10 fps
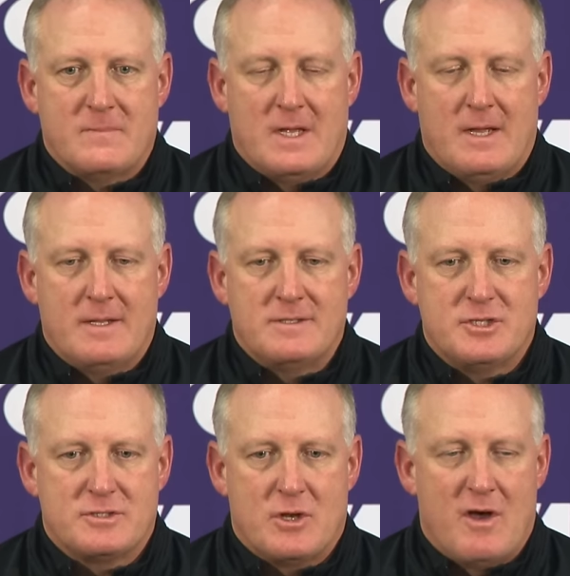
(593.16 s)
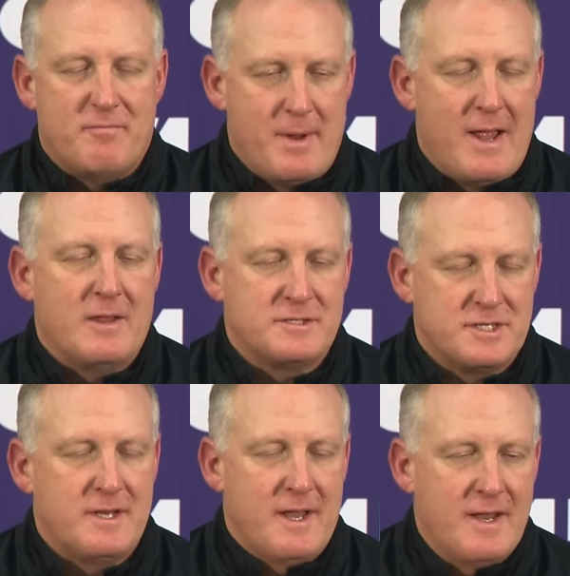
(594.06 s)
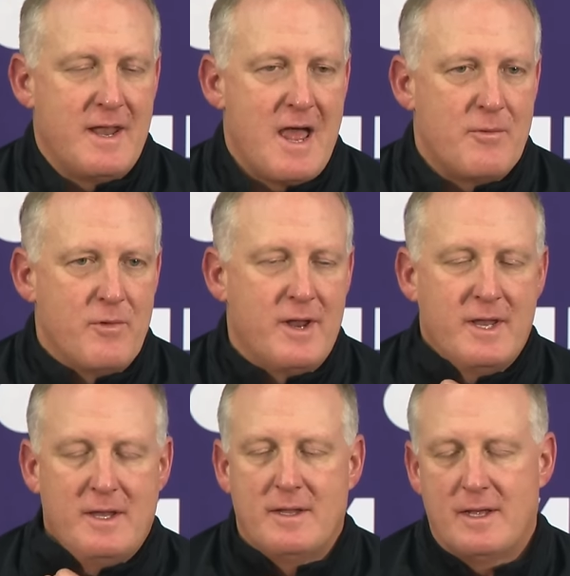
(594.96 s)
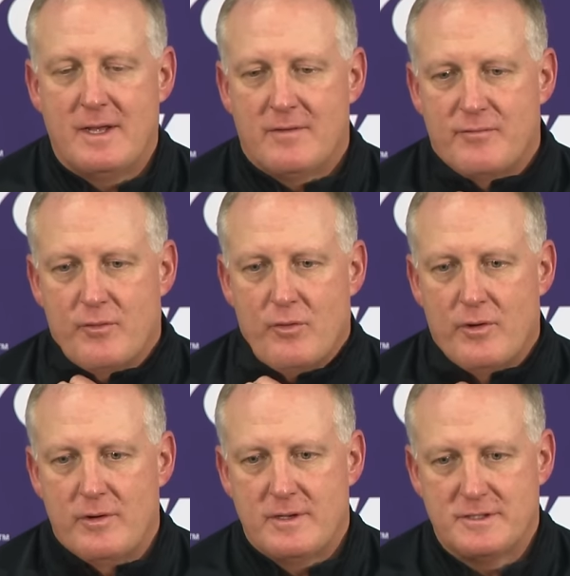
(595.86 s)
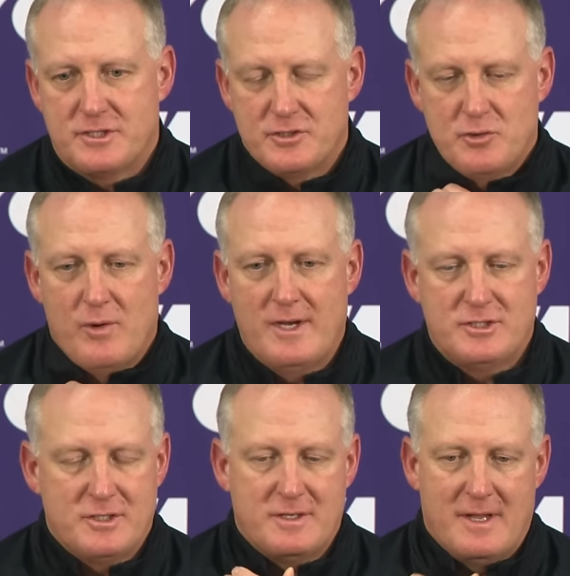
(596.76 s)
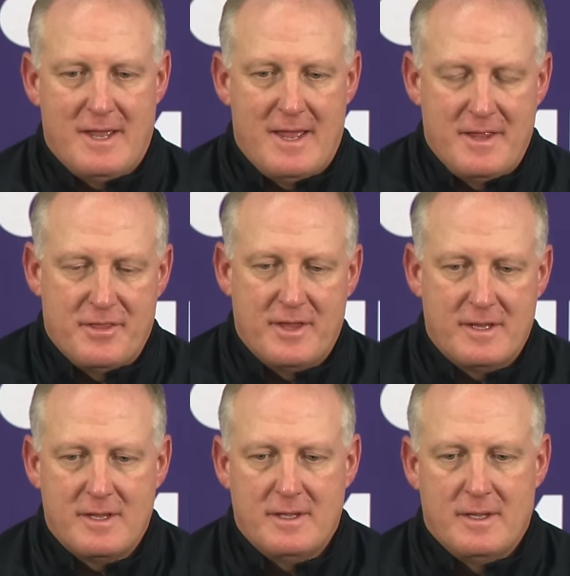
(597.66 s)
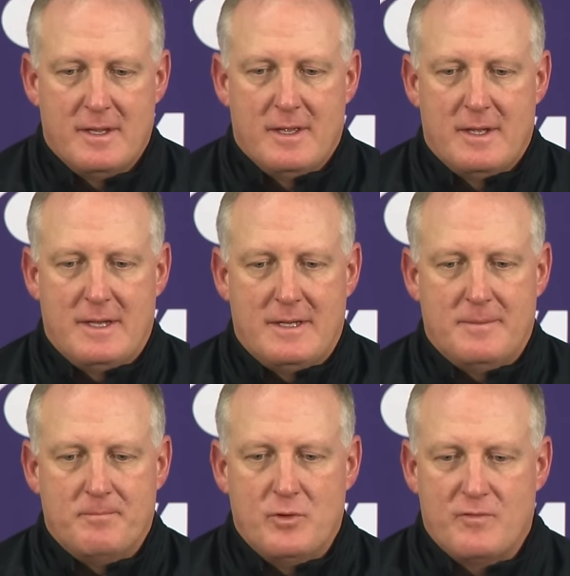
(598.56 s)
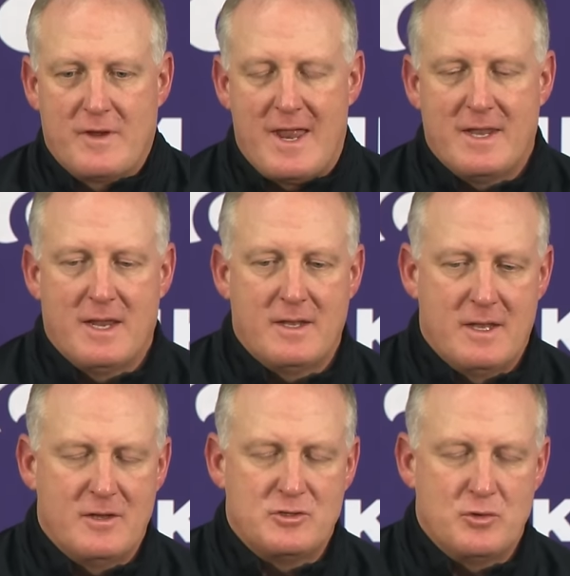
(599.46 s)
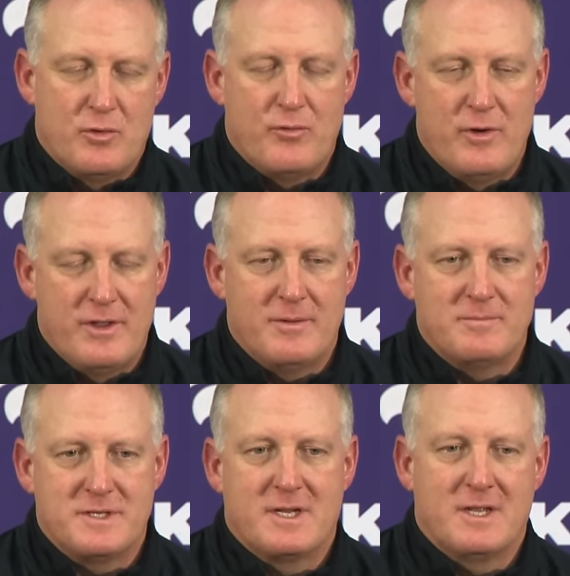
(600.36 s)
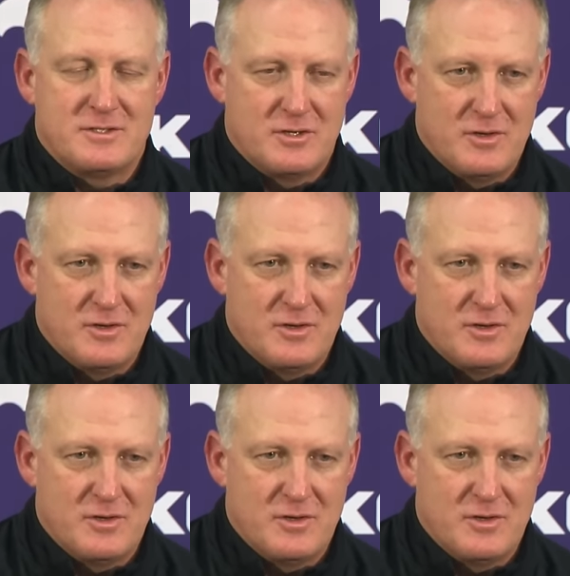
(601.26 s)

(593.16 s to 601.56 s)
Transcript: uh, just off balance and, and not ready uh, for a situation, I, I think um, you've got to get into a rhythm to get to